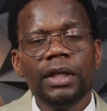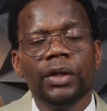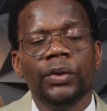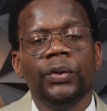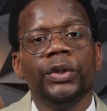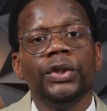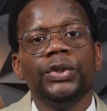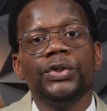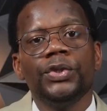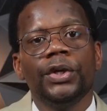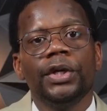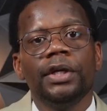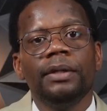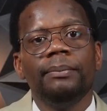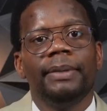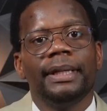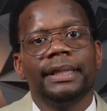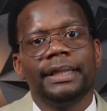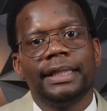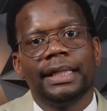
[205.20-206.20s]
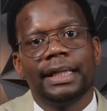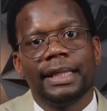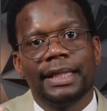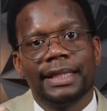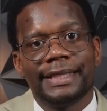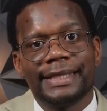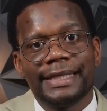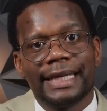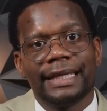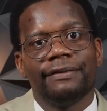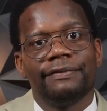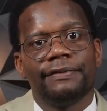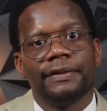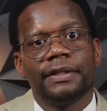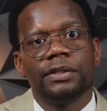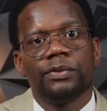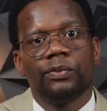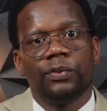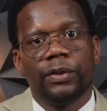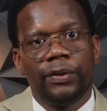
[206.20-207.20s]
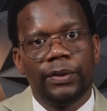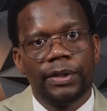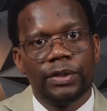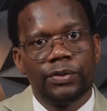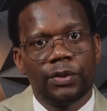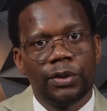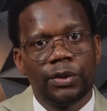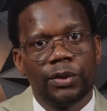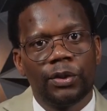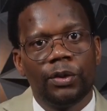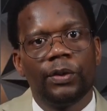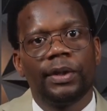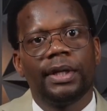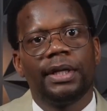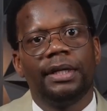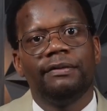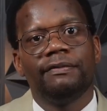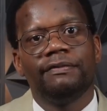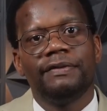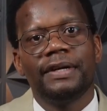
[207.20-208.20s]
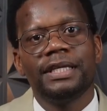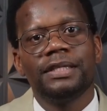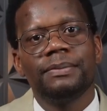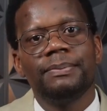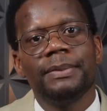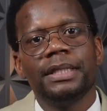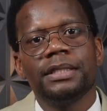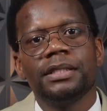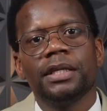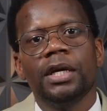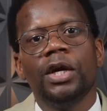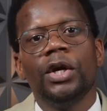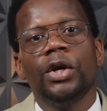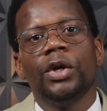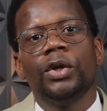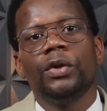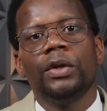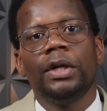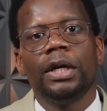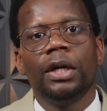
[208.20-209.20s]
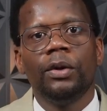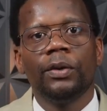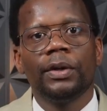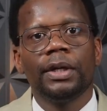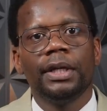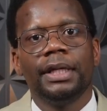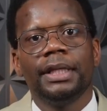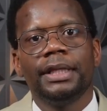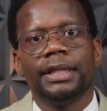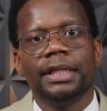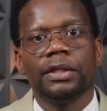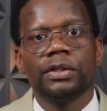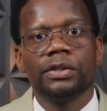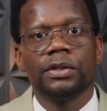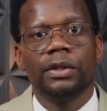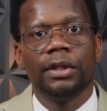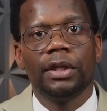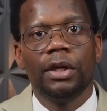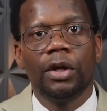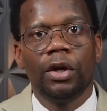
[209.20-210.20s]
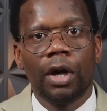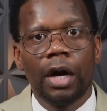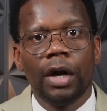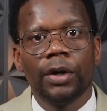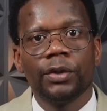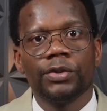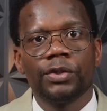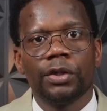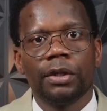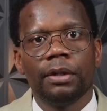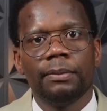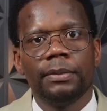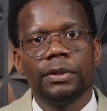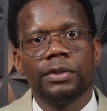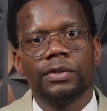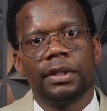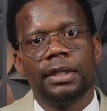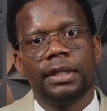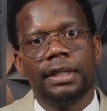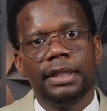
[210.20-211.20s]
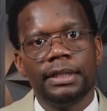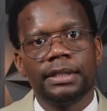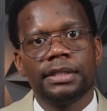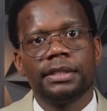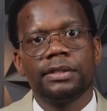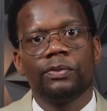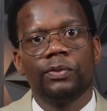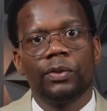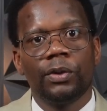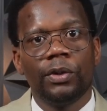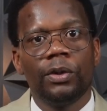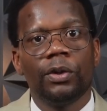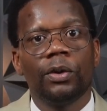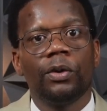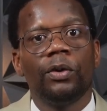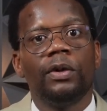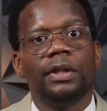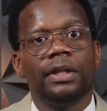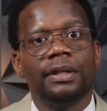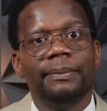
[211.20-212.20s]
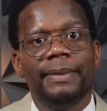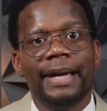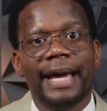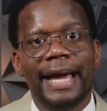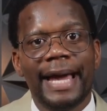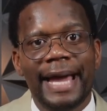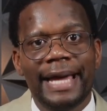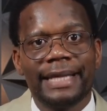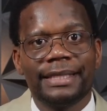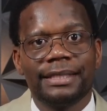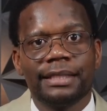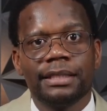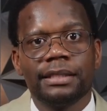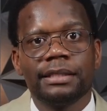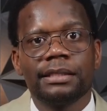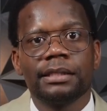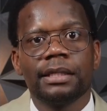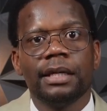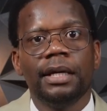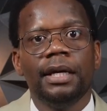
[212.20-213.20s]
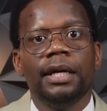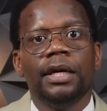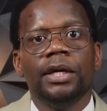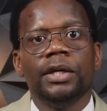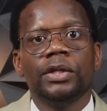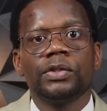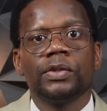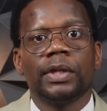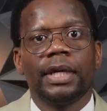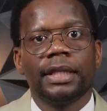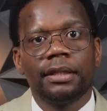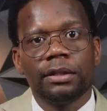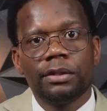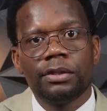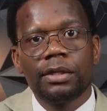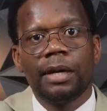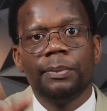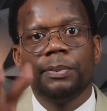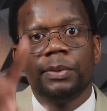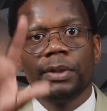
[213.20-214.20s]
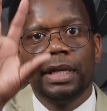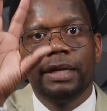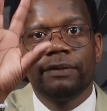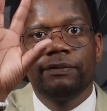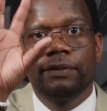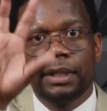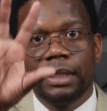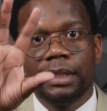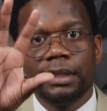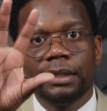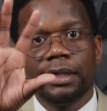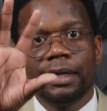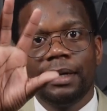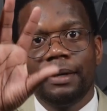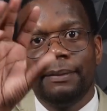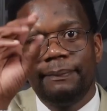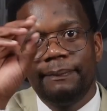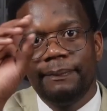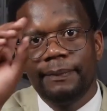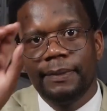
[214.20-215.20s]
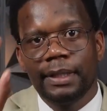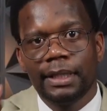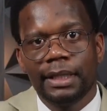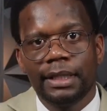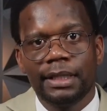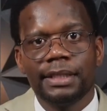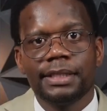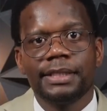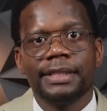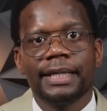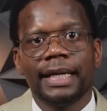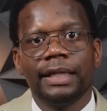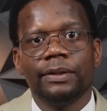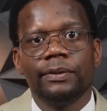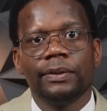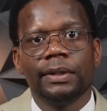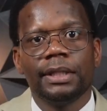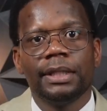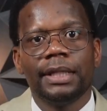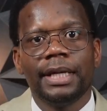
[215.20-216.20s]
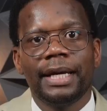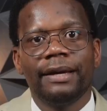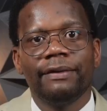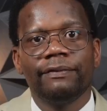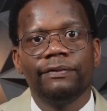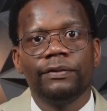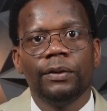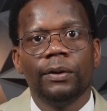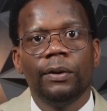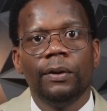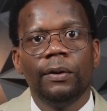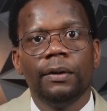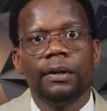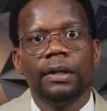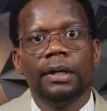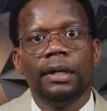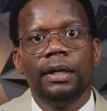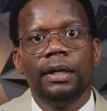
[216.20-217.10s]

return, but they are the safest. Whereas when you look at investments, you're not looking at things on the long term. So this, we're going to call them assets. So at the top, you'll have your income. This side will then have your